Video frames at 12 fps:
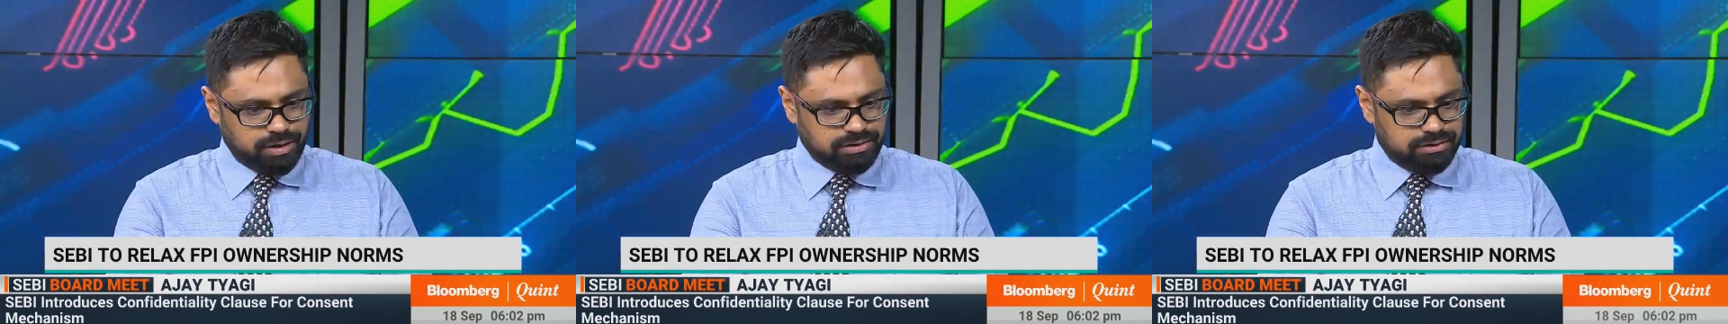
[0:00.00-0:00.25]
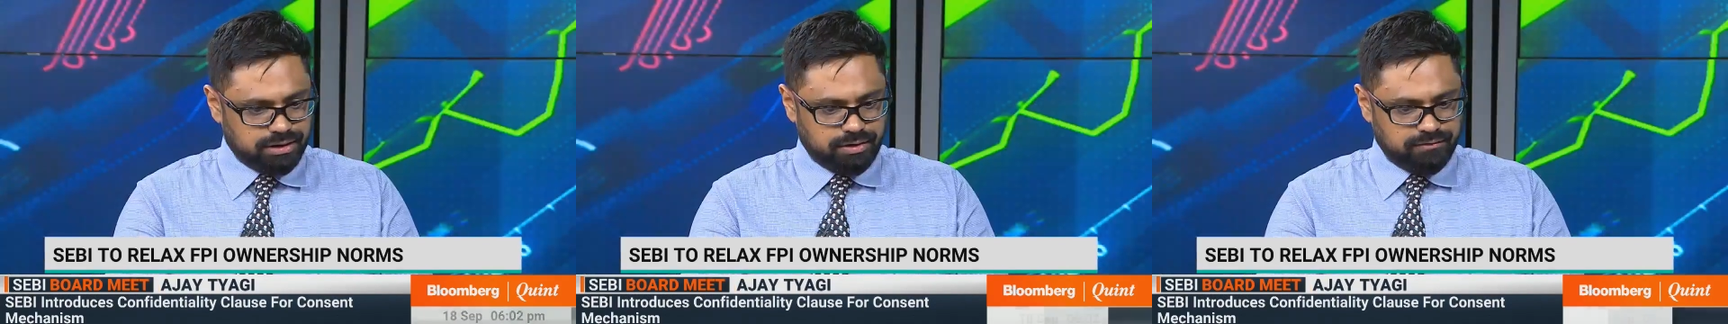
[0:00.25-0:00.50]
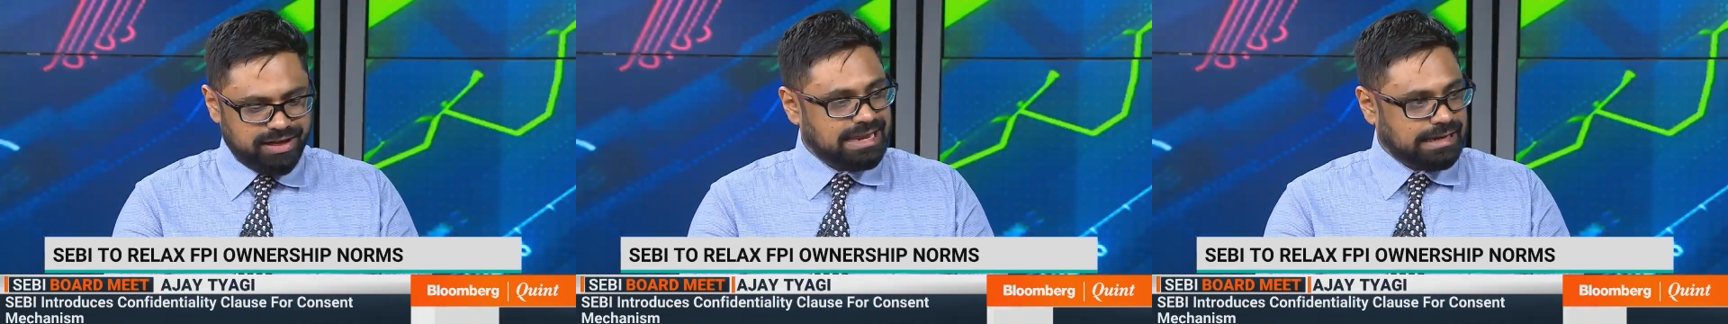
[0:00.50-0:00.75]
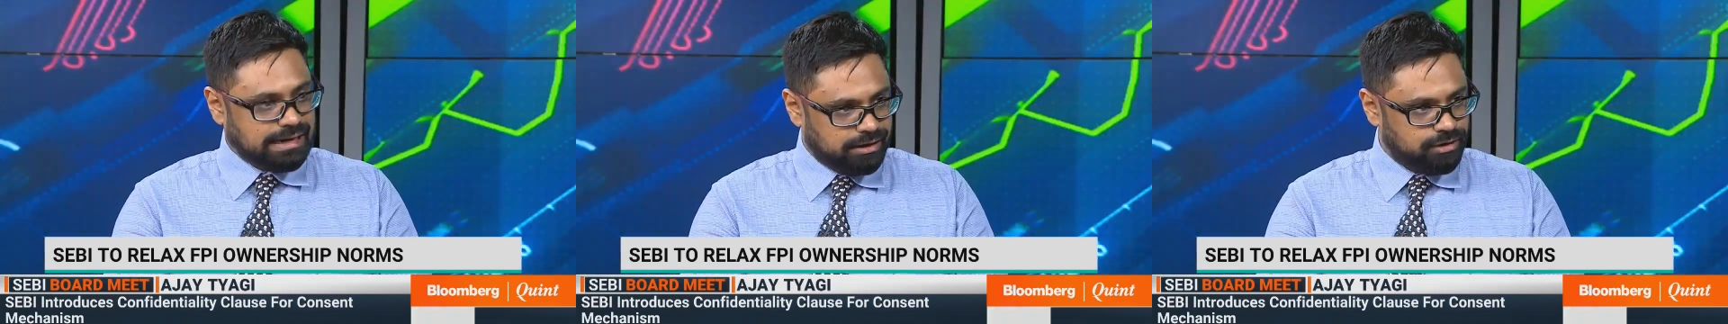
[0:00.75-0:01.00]
not
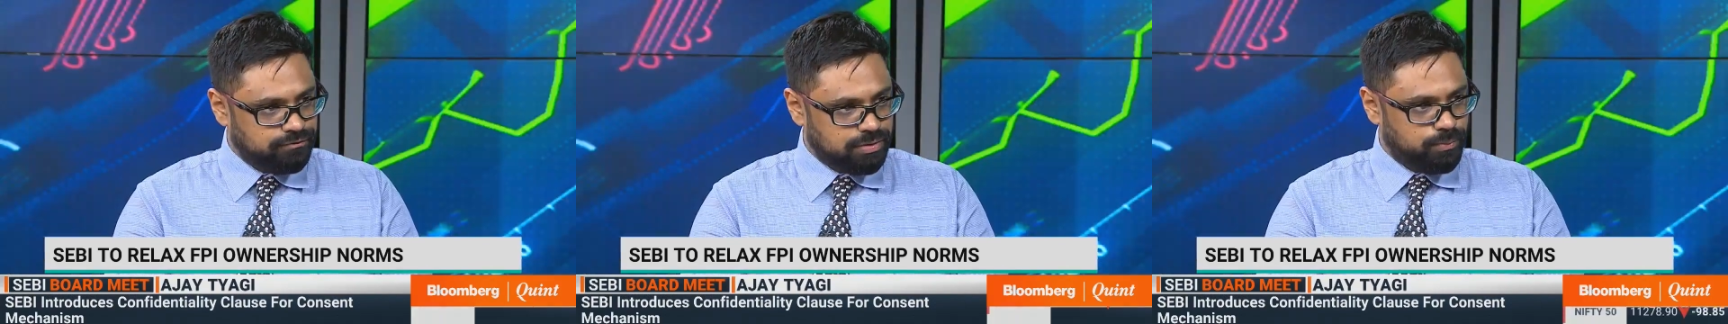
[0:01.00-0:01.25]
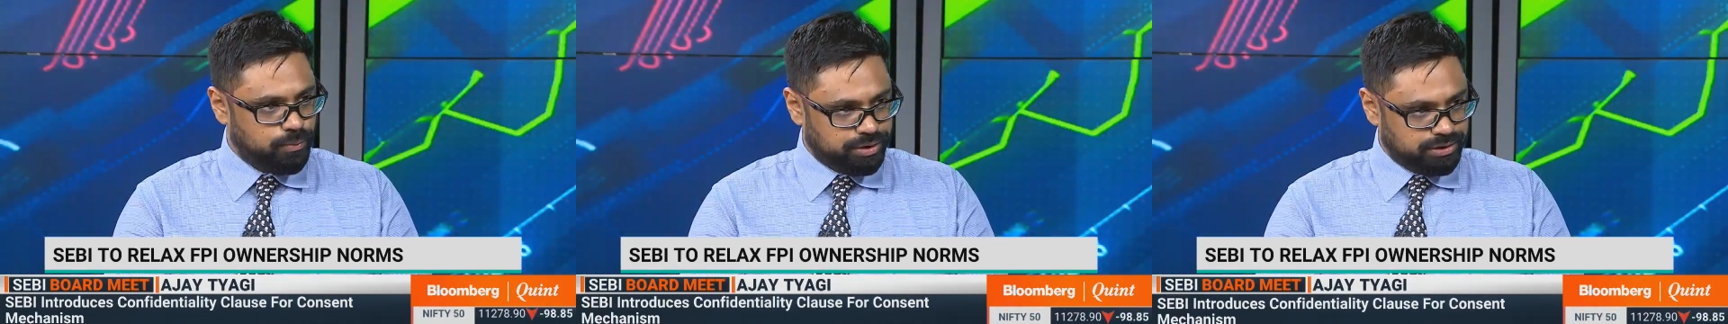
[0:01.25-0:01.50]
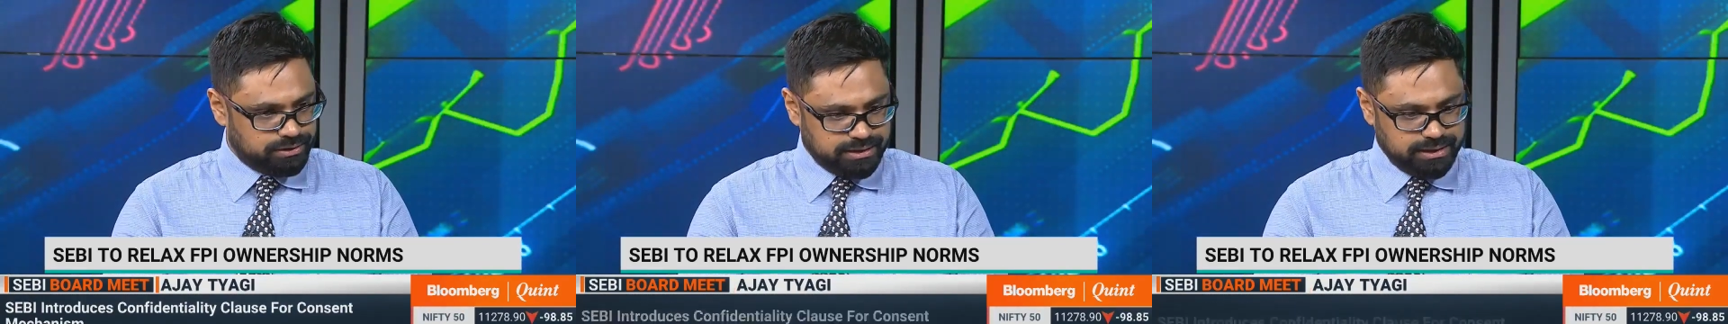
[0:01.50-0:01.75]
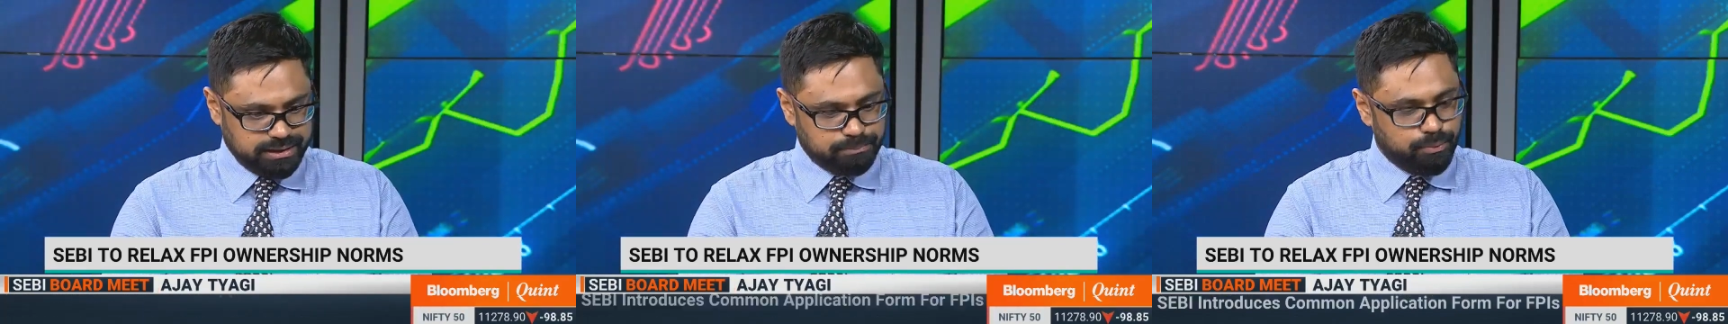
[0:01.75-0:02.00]
very clear from what
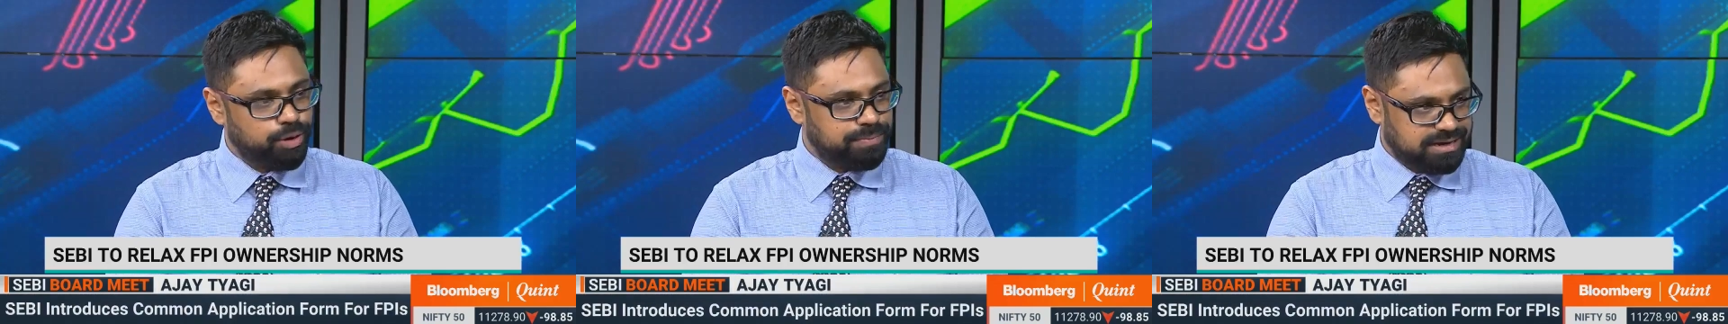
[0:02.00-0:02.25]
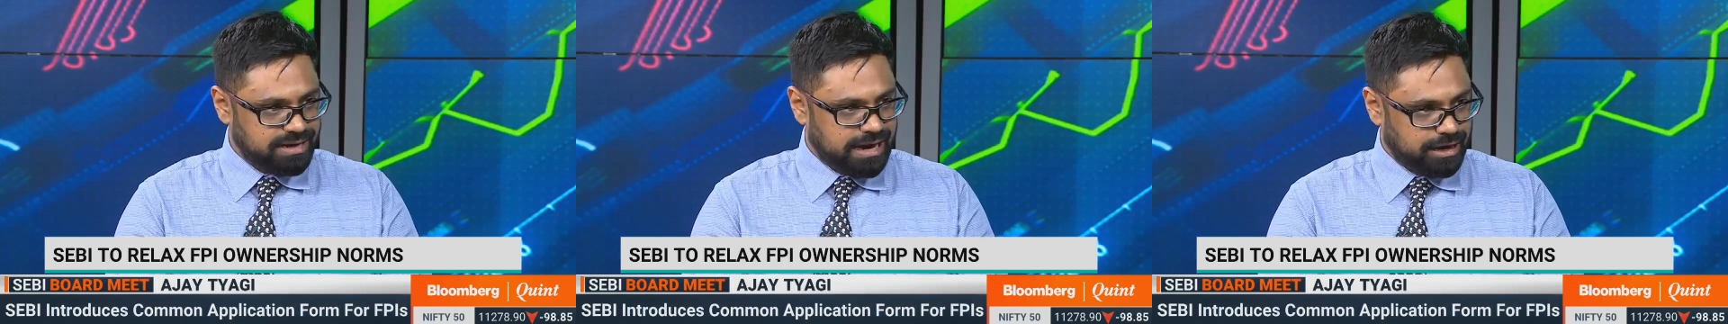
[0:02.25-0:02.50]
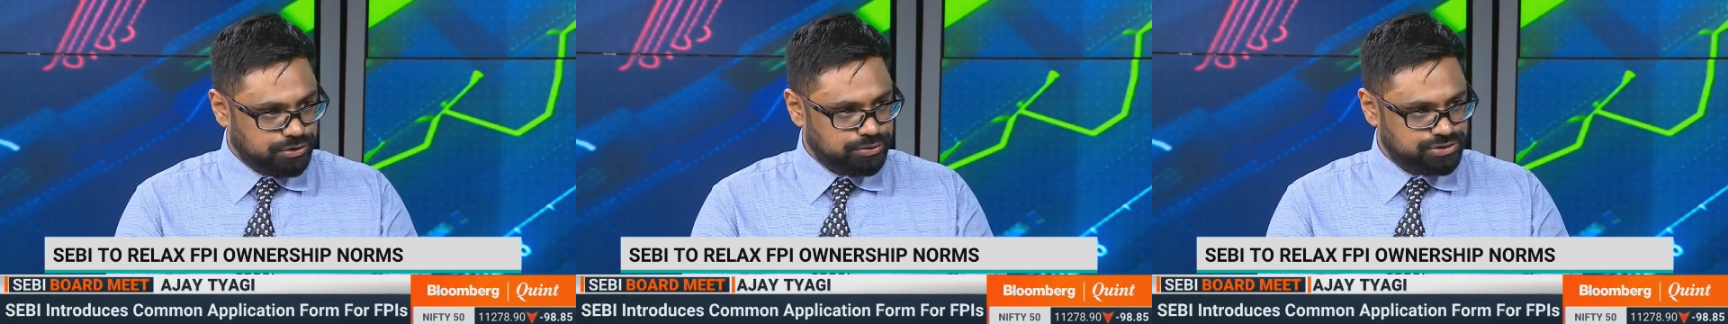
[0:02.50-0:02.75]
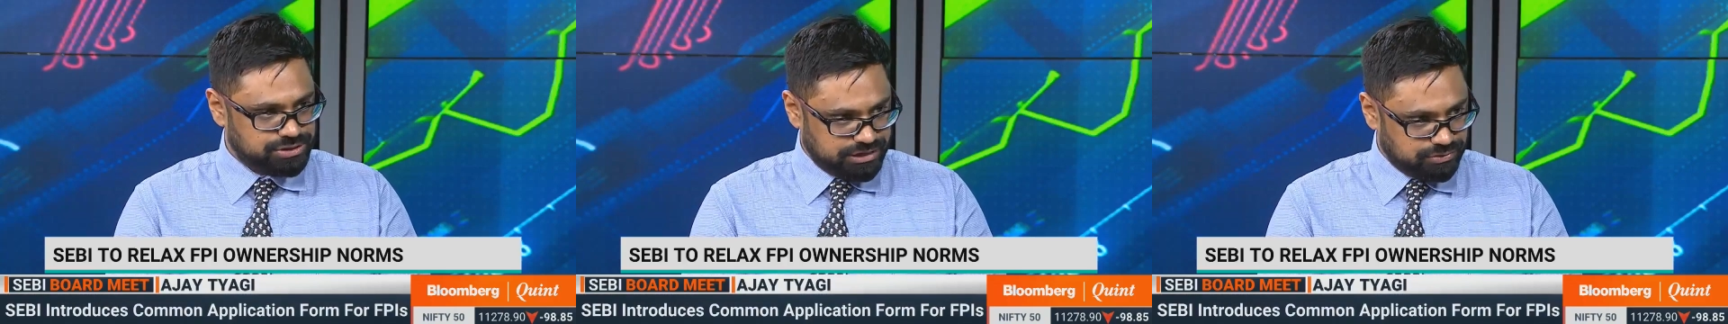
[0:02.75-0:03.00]
the board meeting had
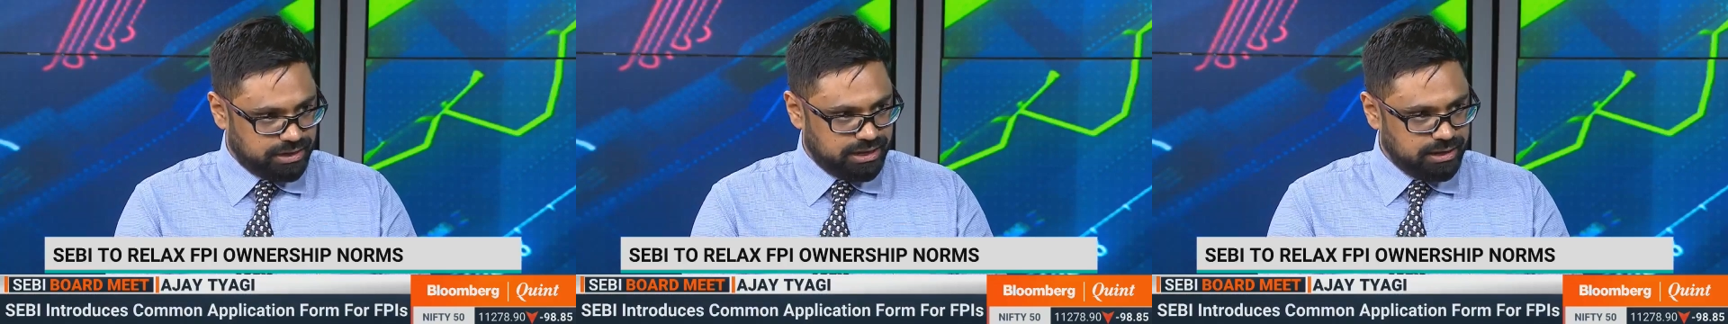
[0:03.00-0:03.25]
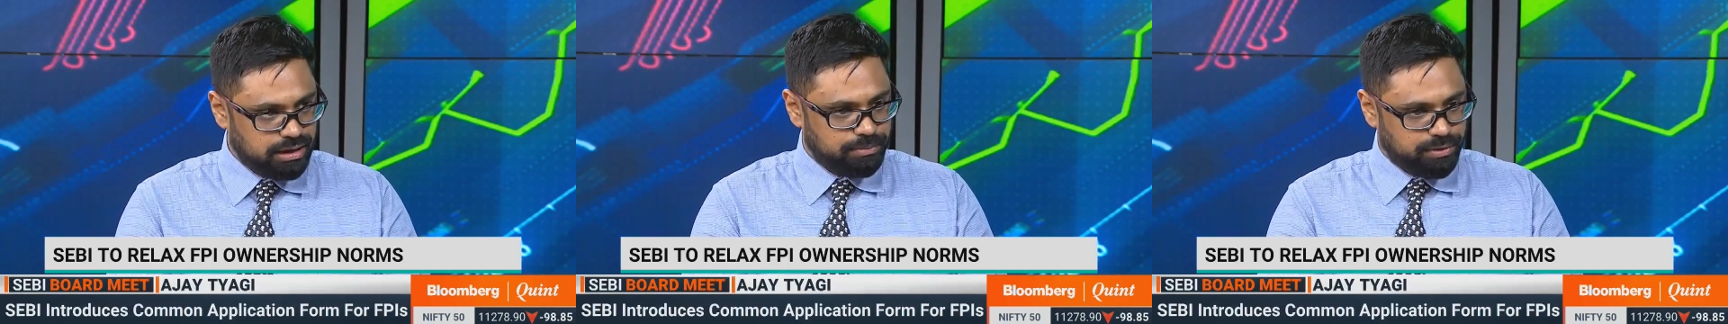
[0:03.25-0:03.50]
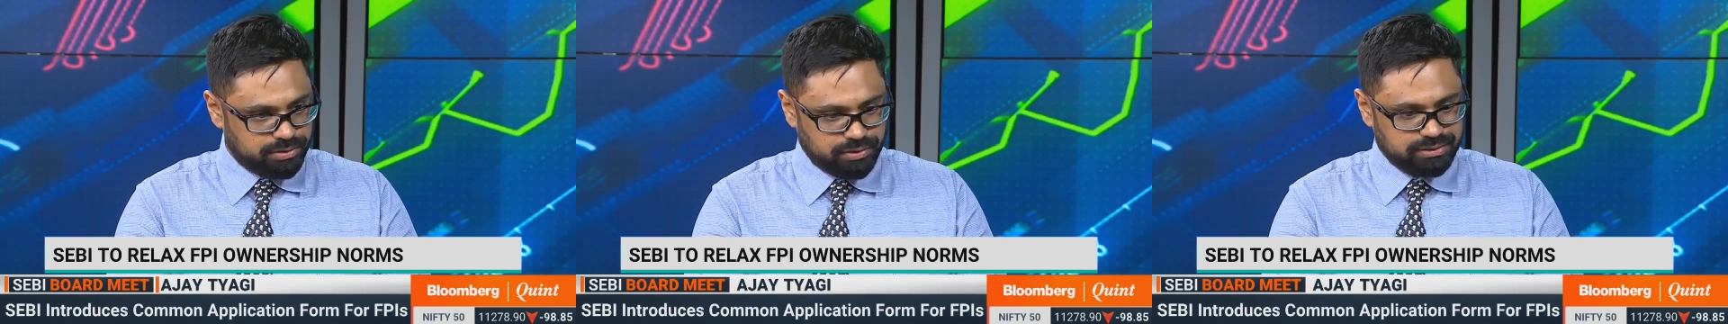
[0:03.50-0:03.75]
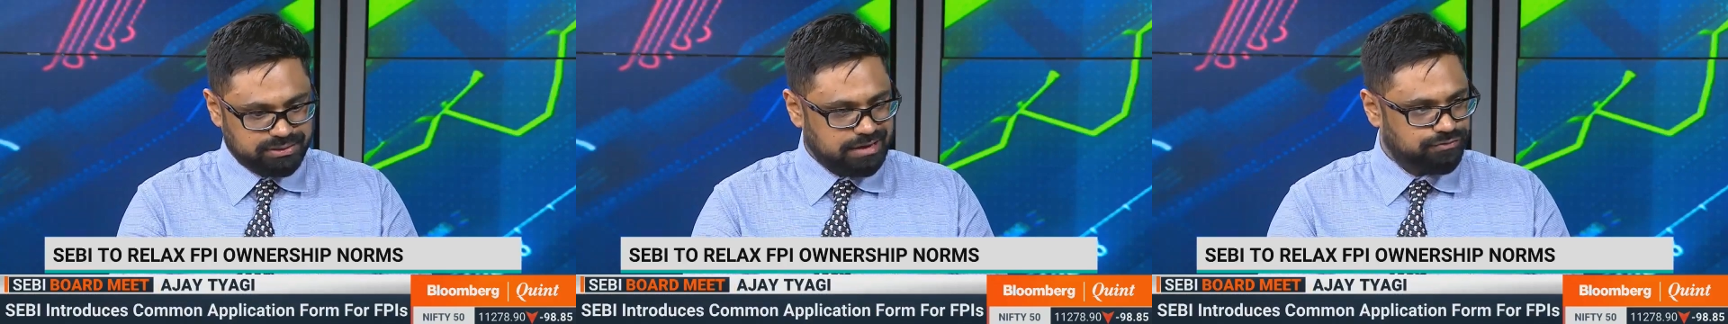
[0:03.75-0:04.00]
to say today about
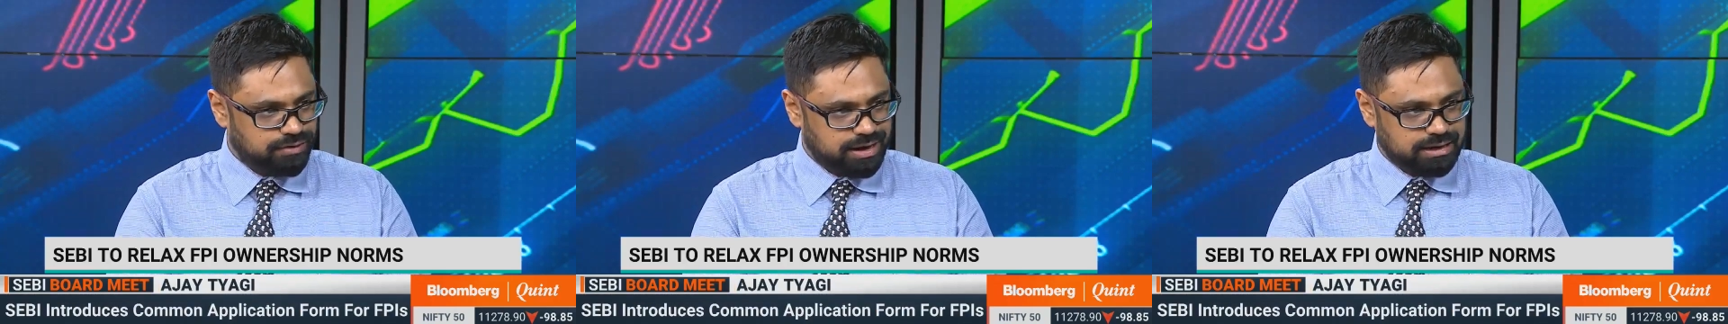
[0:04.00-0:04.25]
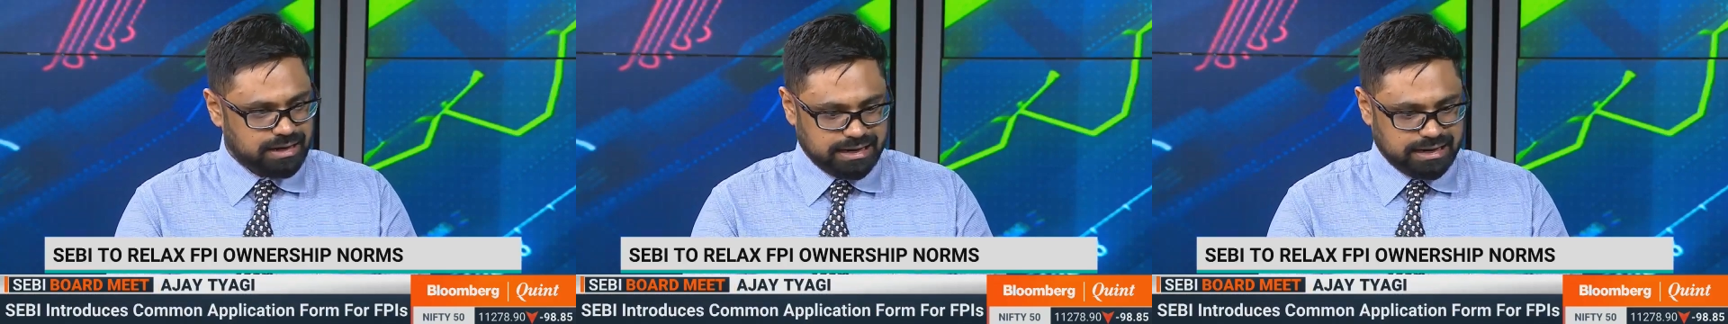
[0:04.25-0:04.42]
on that front.